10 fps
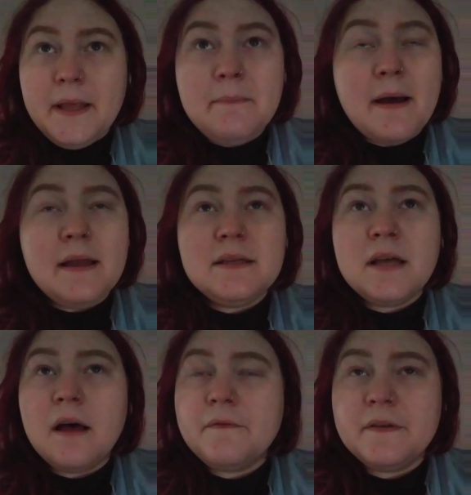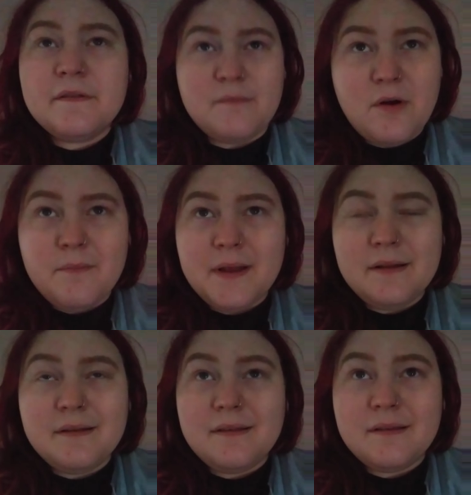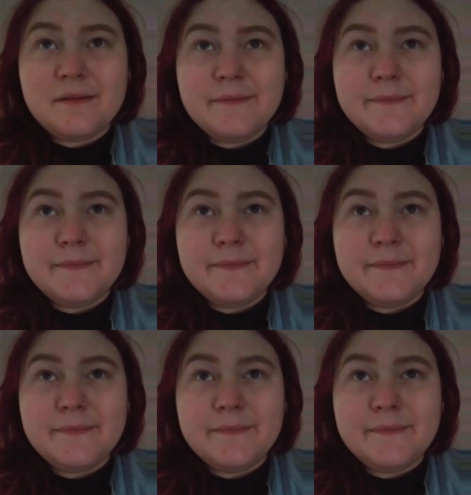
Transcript: in my toughest moments,